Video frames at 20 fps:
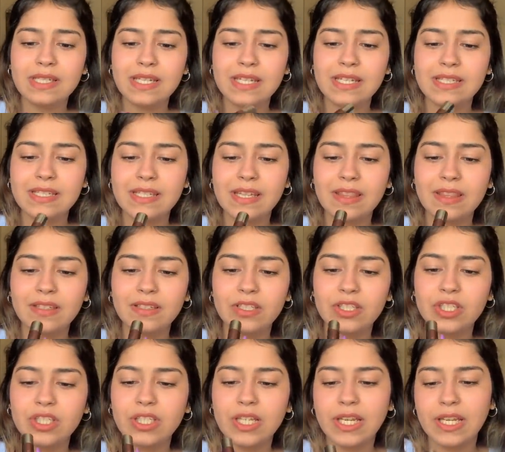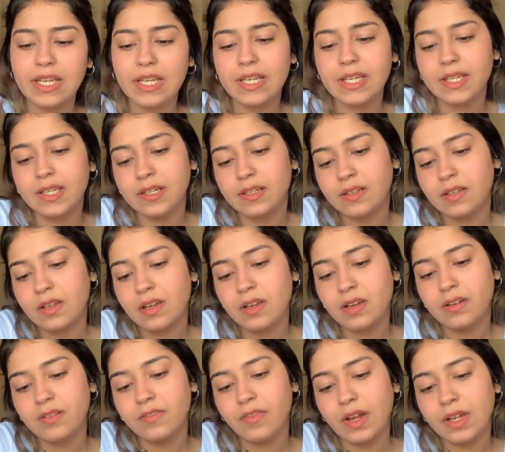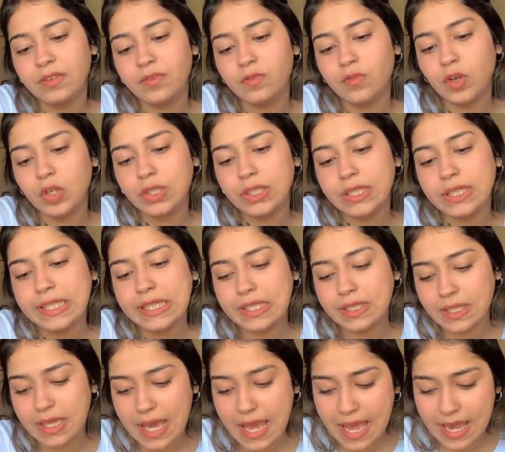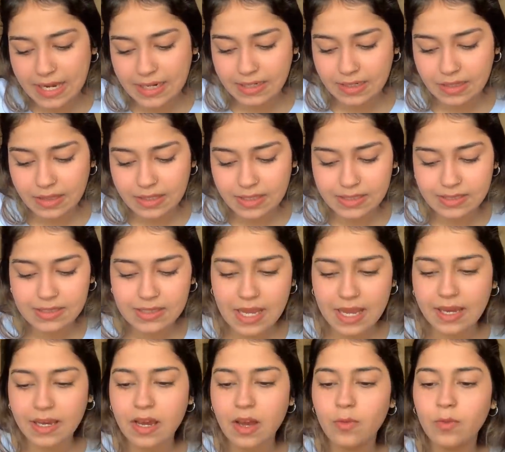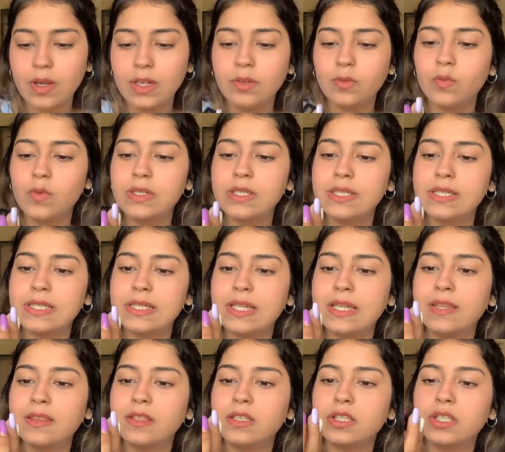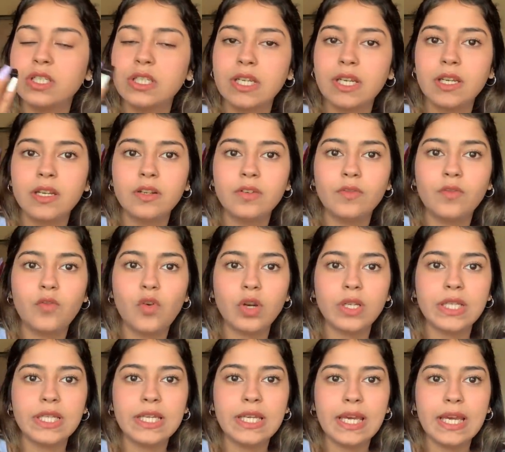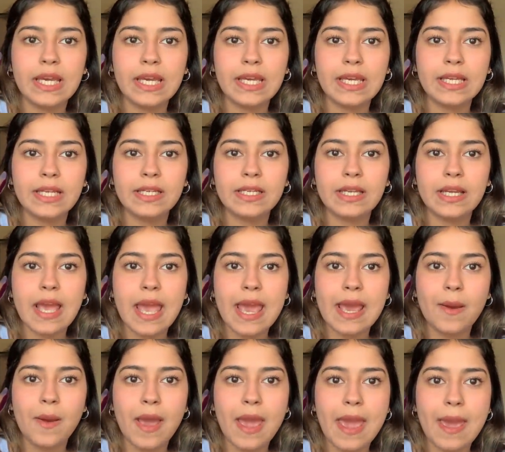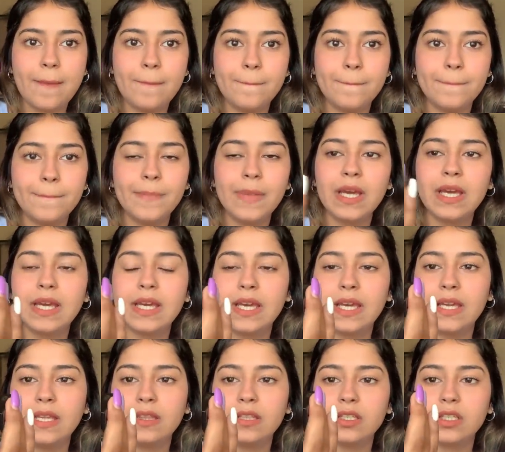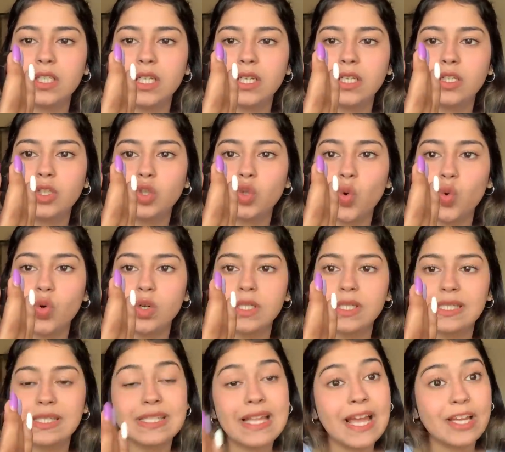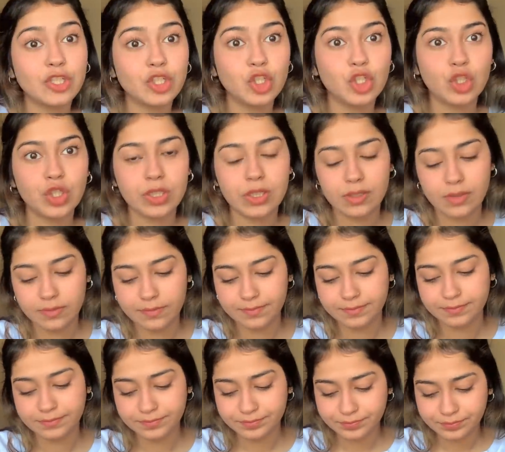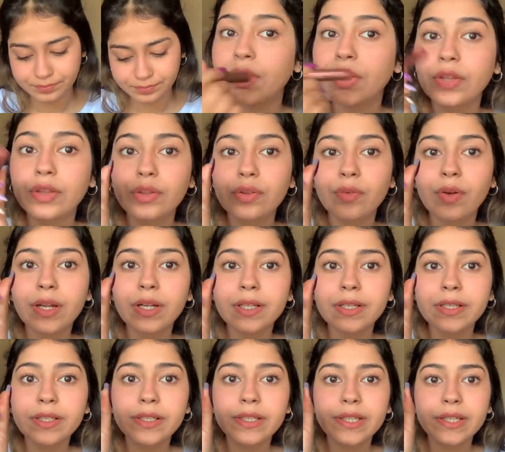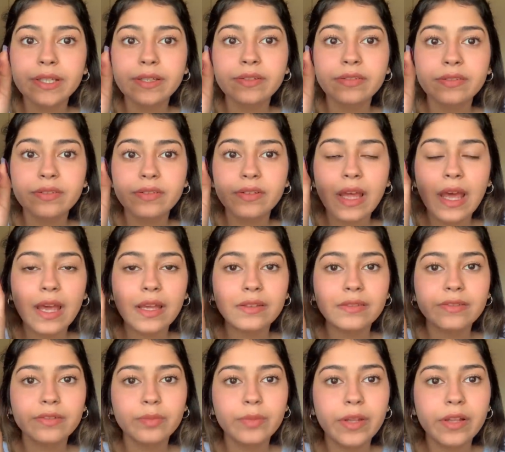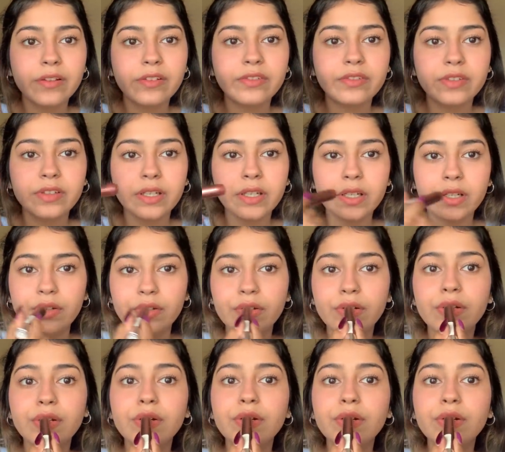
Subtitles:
It's in the shade 140, and this Nykaa one was in the shade 48M, in the shade Totes Natural. This one tastes and smells really good.